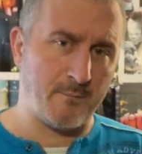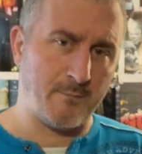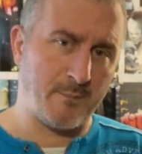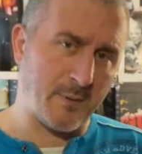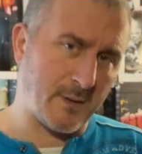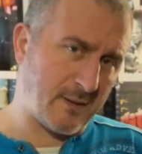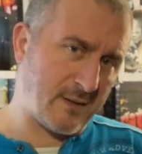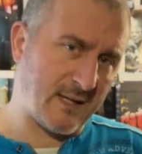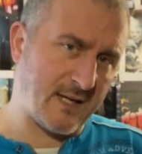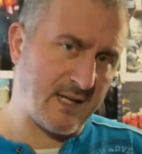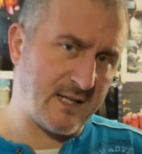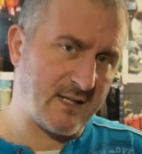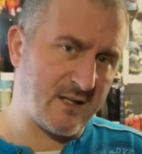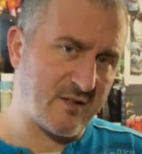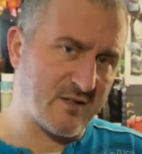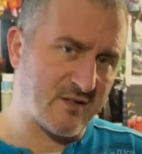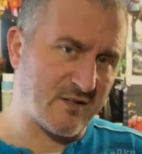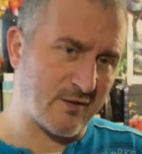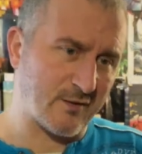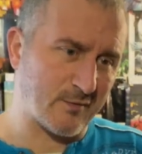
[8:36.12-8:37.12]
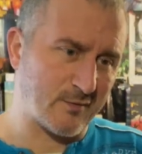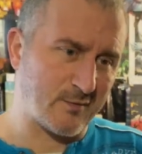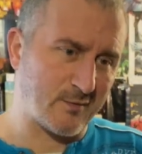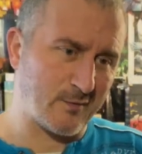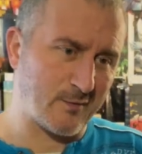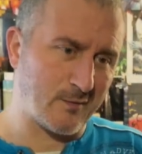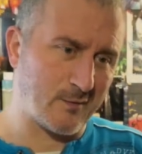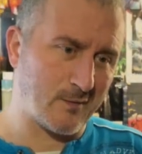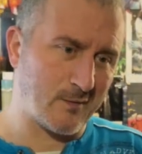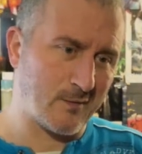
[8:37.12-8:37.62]
But then they start
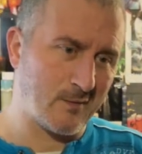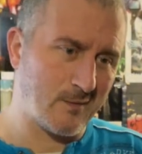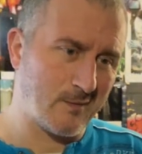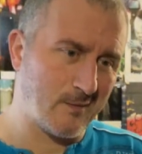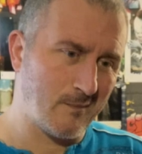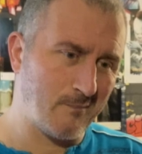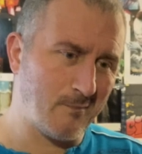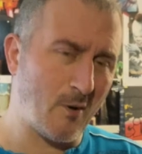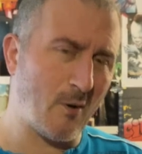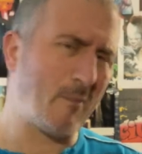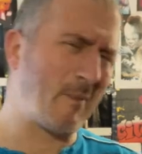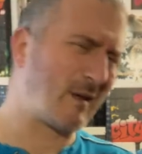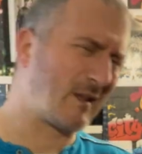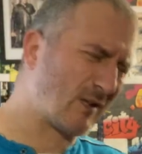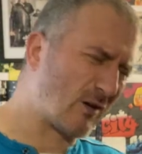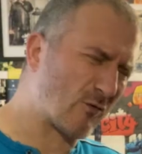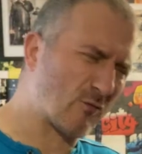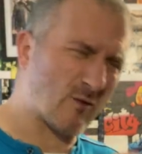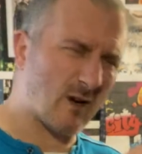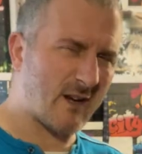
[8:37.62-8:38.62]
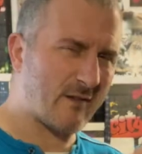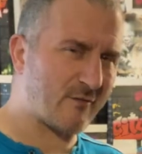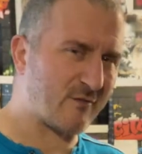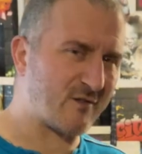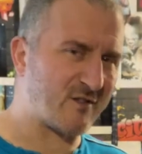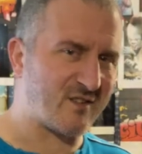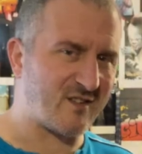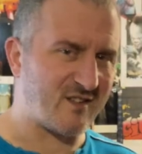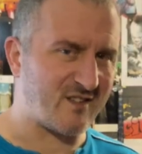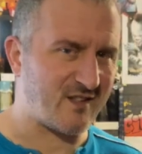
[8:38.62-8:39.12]
to pop in little
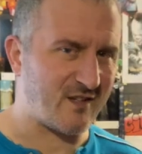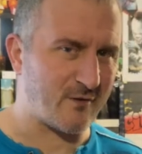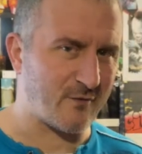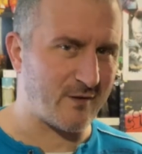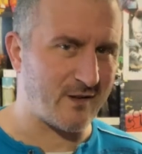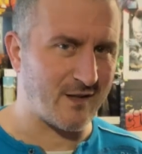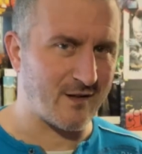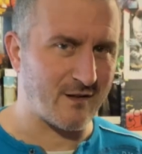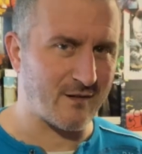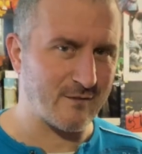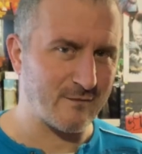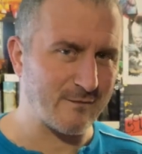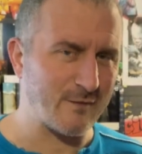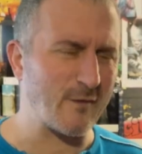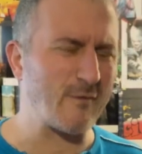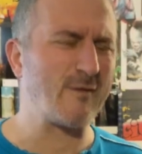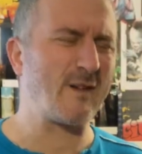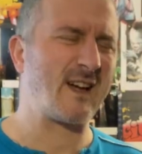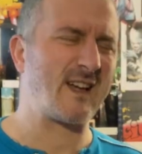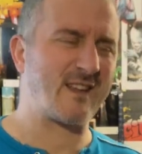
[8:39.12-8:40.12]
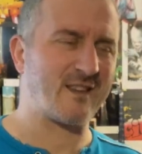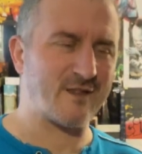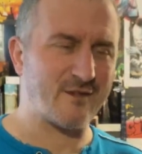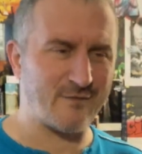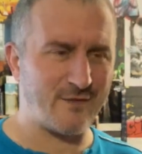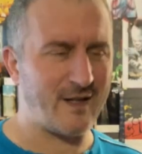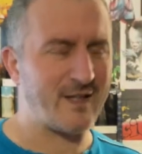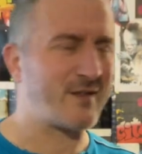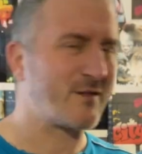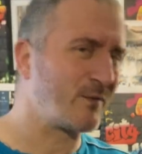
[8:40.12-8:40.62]
references here and there for fans.
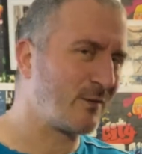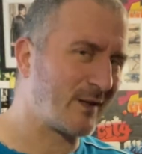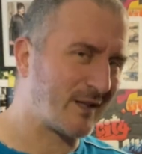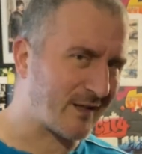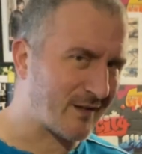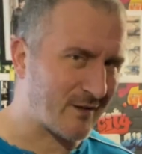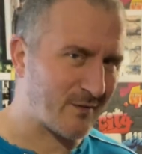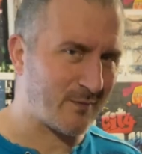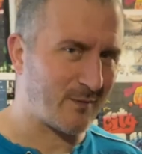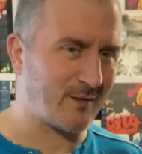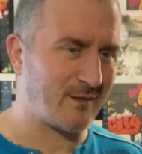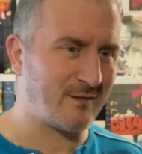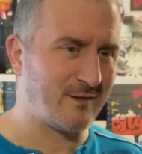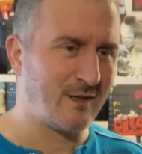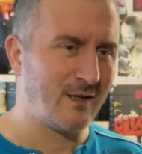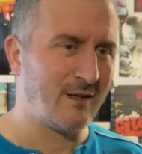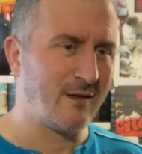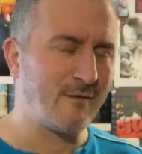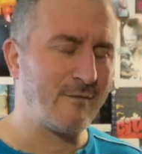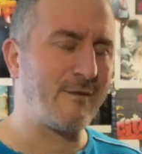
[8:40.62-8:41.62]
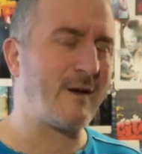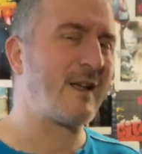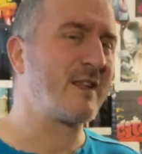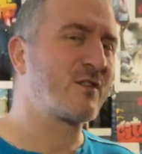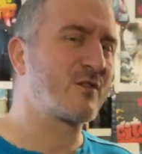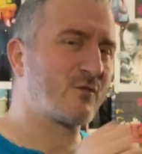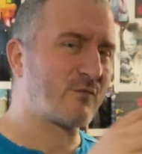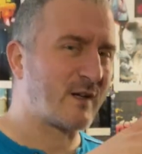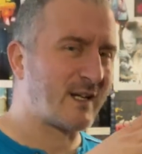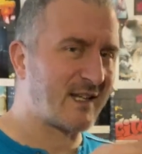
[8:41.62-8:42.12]
Fans will like this one.
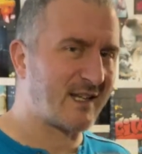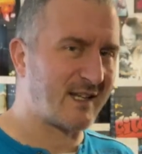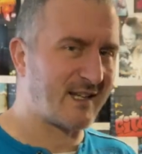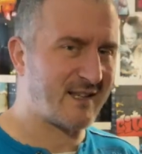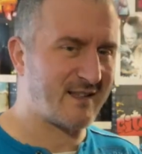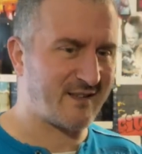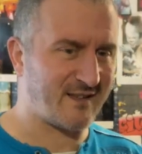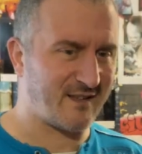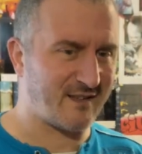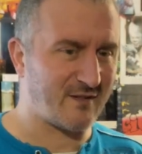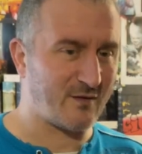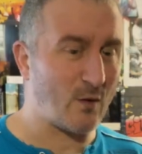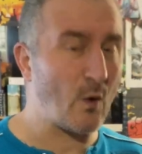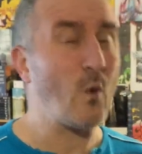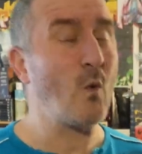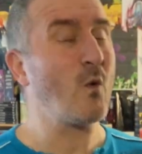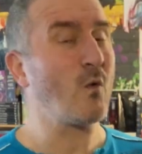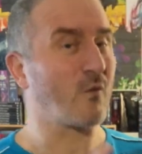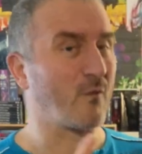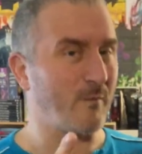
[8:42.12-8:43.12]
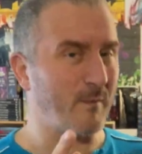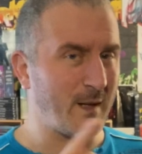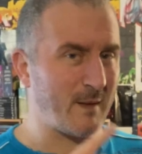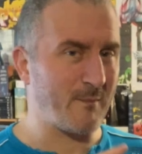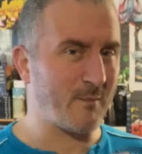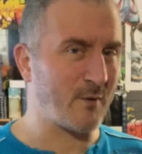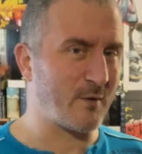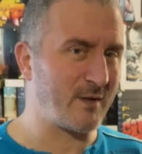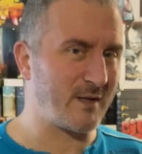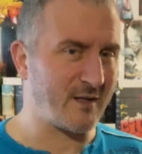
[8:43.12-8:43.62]
Fans will recognise this. Oh,
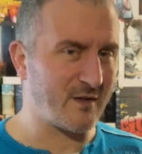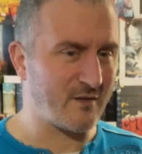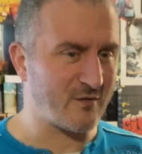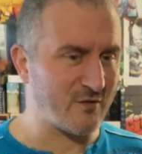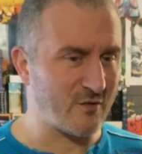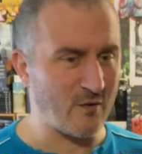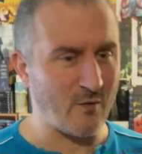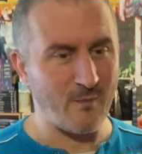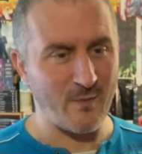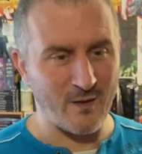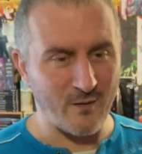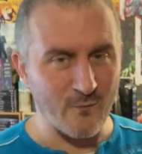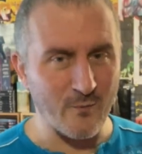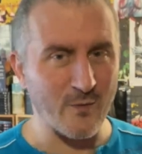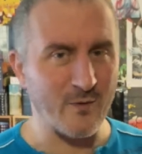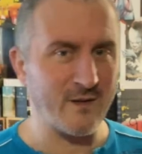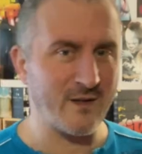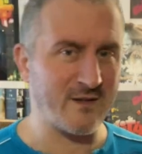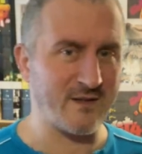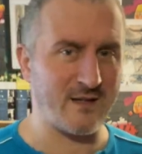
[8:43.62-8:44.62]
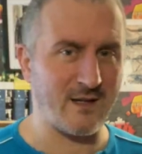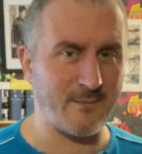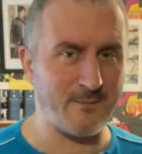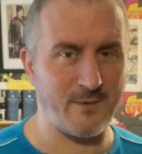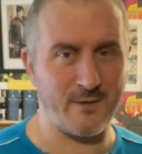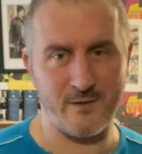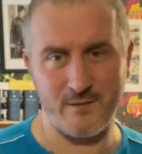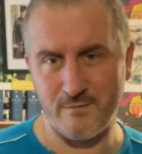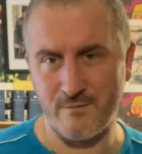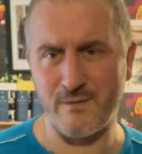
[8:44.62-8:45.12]
remember in the installment where this
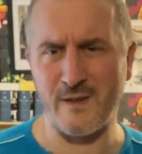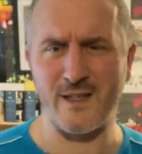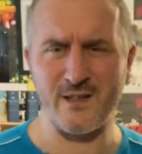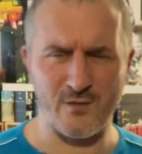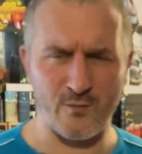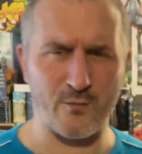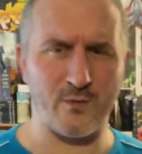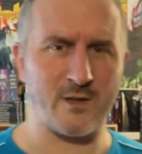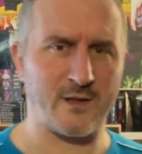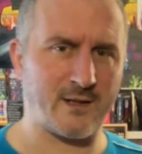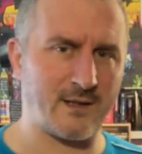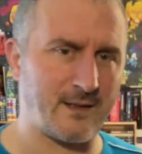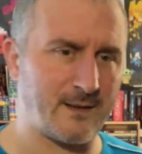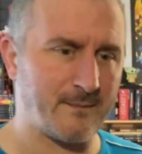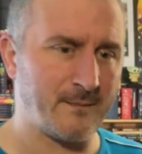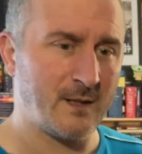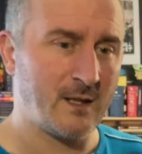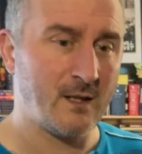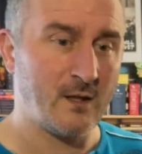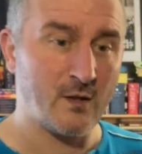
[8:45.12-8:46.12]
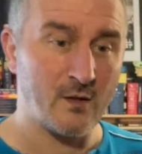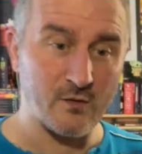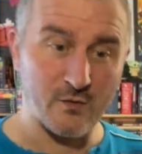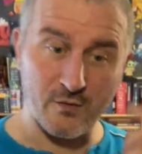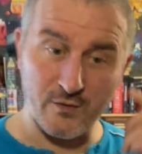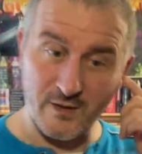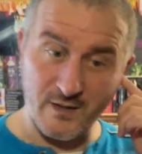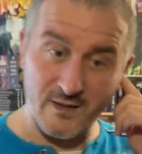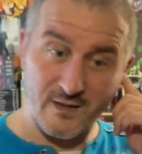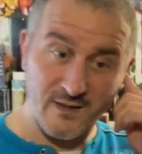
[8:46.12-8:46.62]
happened? Fans will like that. So
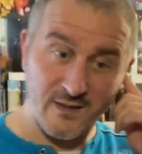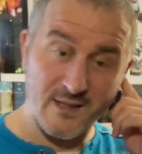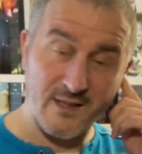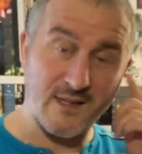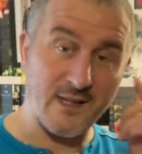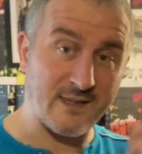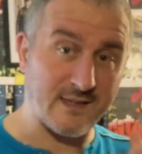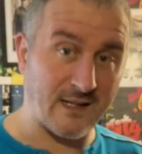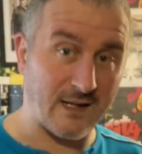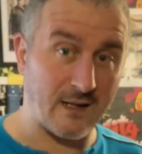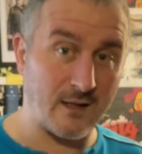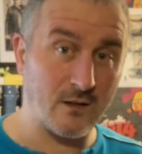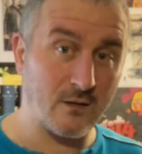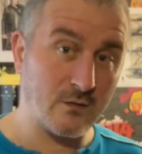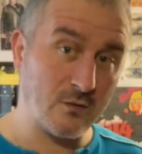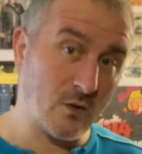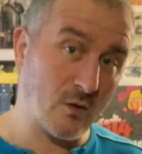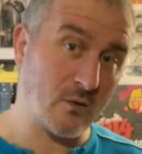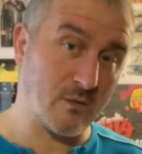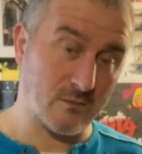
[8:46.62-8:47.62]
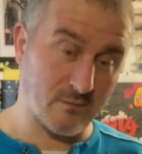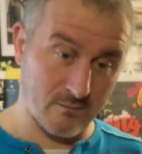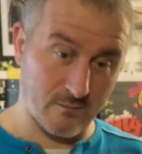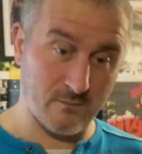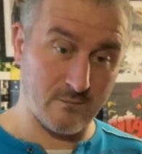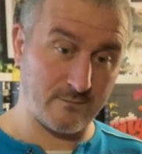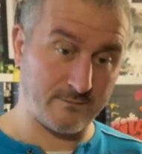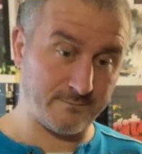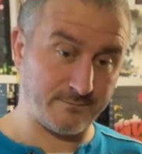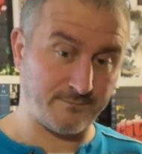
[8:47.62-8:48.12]
they did that. Not
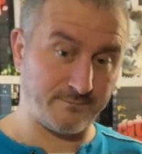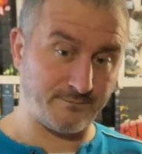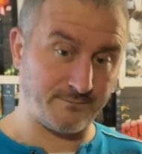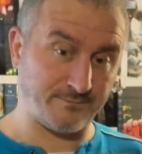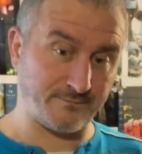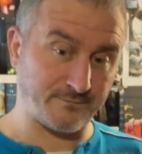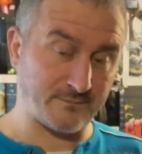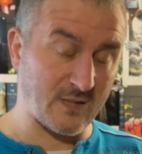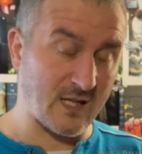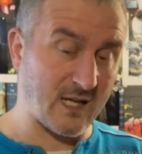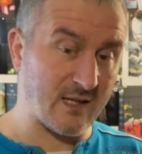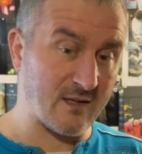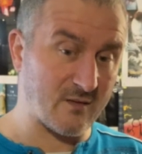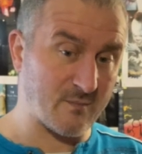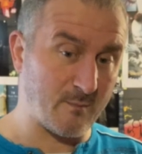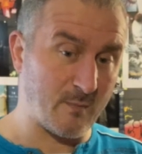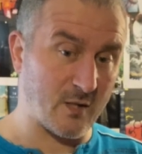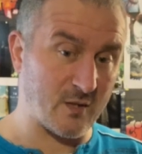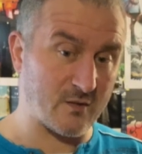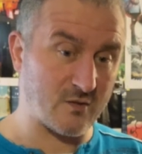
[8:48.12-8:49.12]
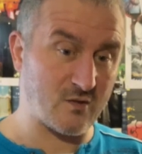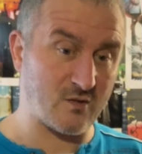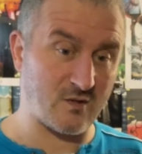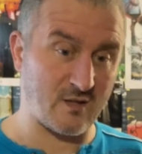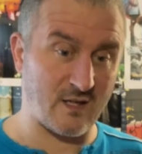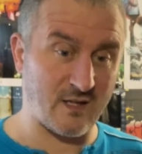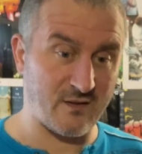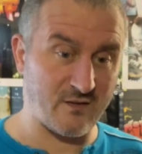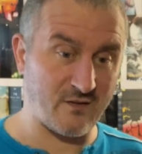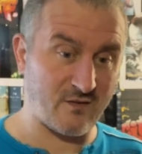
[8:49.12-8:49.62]
as much
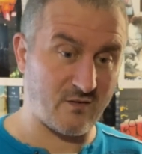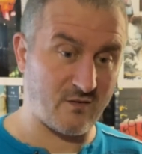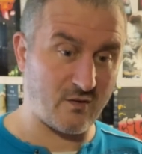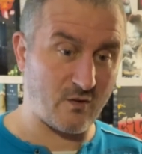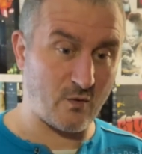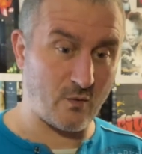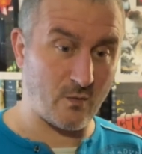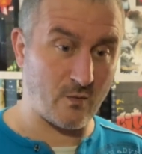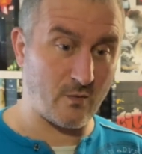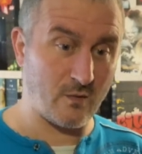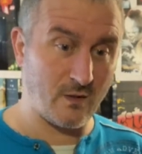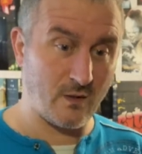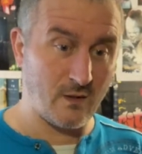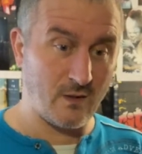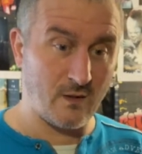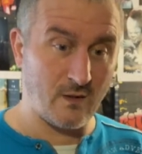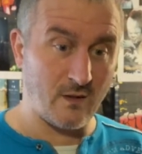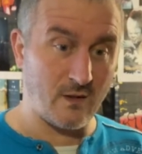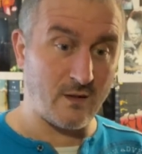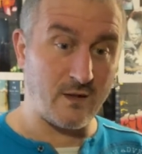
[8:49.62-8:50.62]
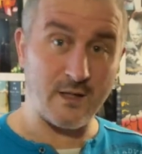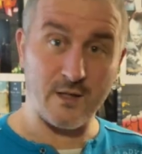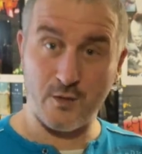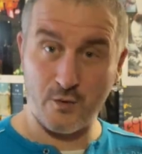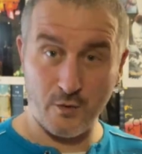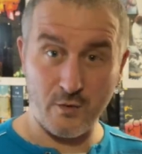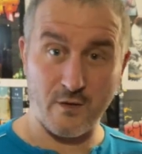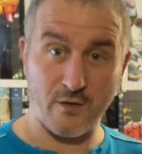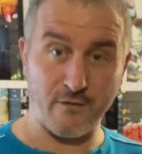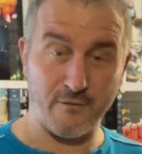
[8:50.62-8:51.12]
as, you know, they
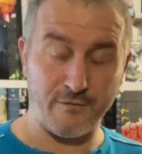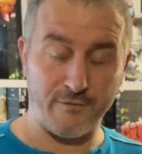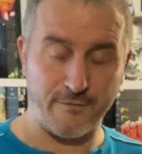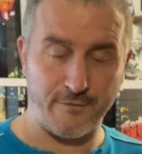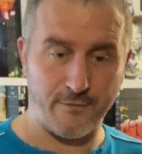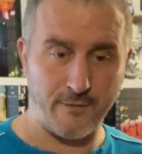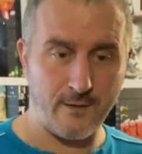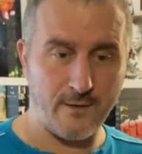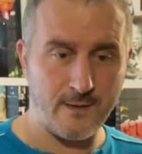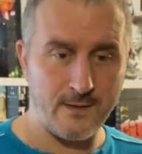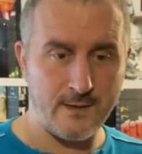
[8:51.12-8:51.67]
could have,